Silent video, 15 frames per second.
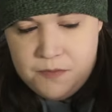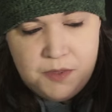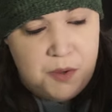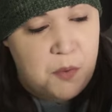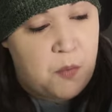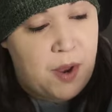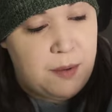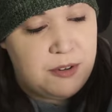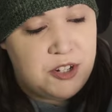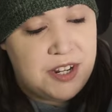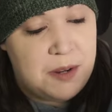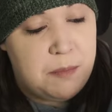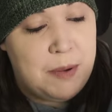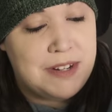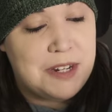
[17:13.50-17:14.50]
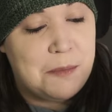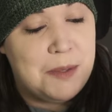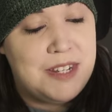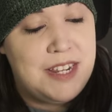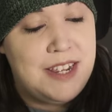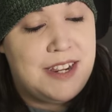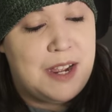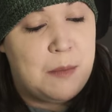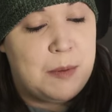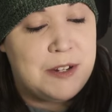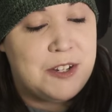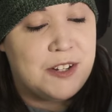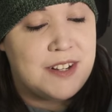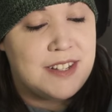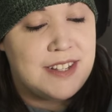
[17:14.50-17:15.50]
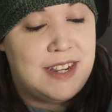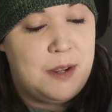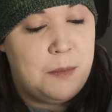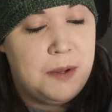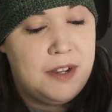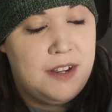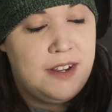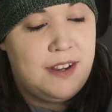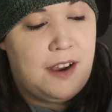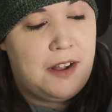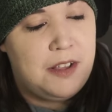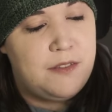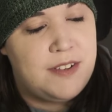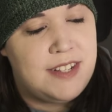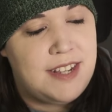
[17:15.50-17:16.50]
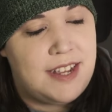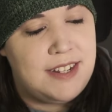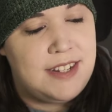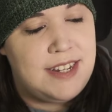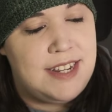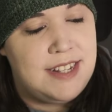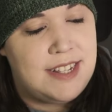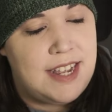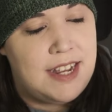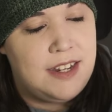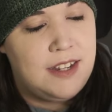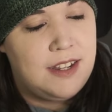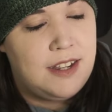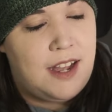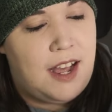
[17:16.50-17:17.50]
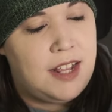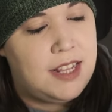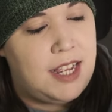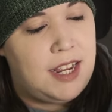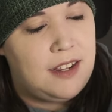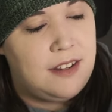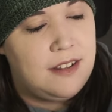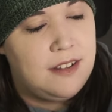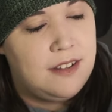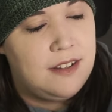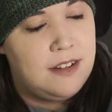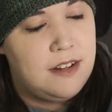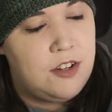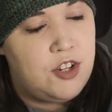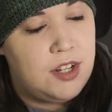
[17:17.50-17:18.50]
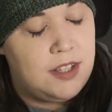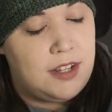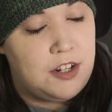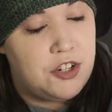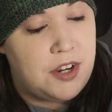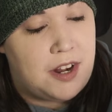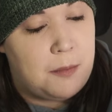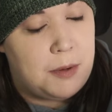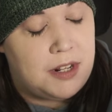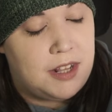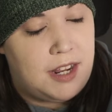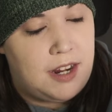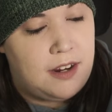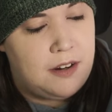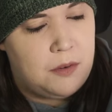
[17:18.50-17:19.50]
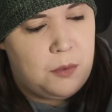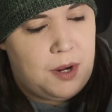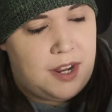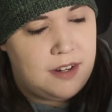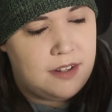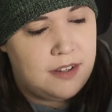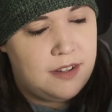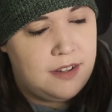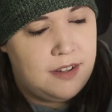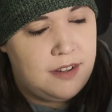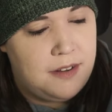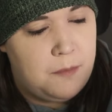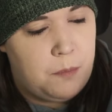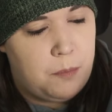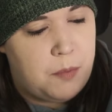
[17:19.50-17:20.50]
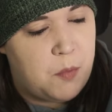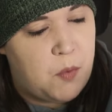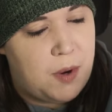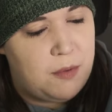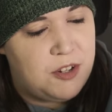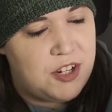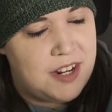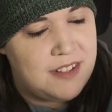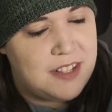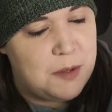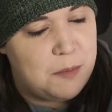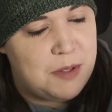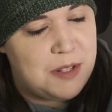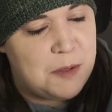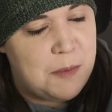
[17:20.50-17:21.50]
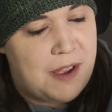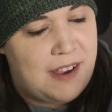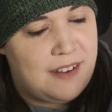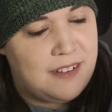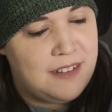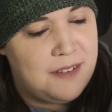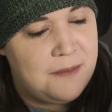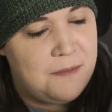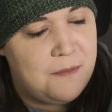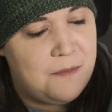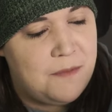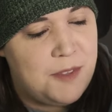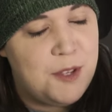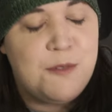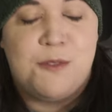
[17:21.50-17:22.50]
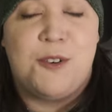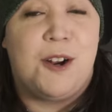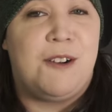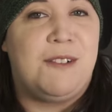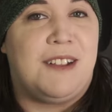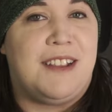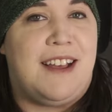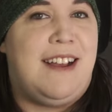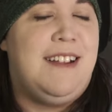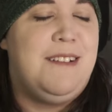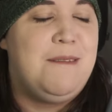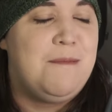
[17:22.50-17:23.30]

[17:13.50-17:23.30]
Wei Wuxian picked up the teacup and took a sip. All of a sudden, he said, "Ah Ling." Jin Ling shot him a glare. "What?" But Wei Wuxian simply smiled. "You've grown a lot."